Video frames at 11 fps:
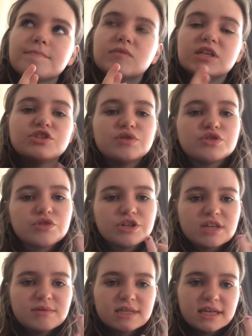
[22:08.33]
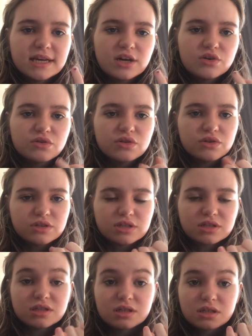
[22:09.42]
did you enjoy your summer intake
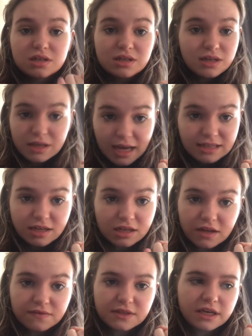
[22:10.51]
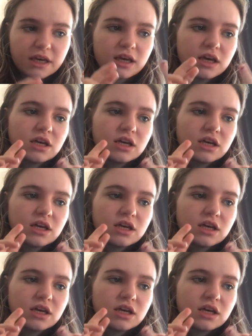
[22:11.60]
course? Yes, I loved it.